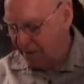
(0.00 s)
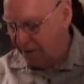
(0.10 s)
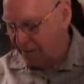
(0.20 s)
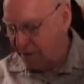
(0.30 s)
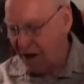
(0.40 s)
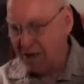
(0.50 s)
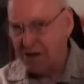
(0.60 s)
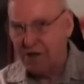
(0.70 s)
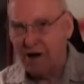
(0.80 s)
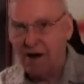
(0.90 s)
with a bronze
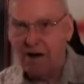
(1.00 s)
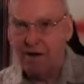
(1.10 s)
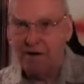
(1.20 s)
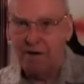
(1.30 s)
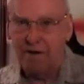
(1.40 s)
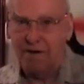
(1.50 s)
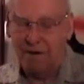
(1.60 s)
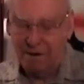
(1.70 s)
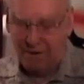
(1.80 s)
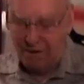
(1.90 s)
star.
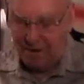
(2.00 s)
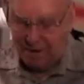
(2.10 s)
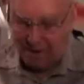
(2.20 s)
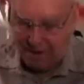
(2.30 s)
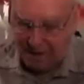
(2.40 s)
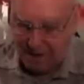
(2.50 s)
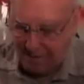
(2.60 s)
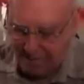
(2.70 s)
I,